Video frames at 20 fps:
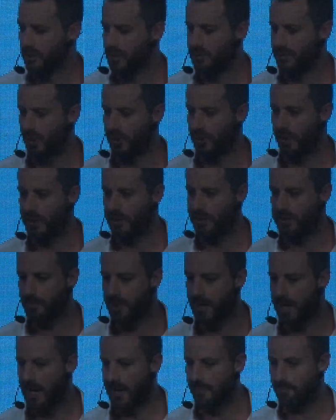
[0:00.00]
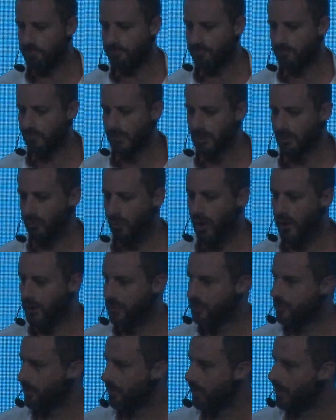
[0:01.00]
So that is about
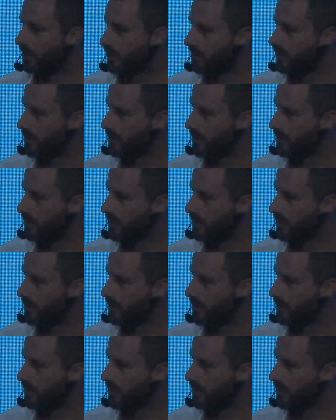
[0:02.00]
writing something that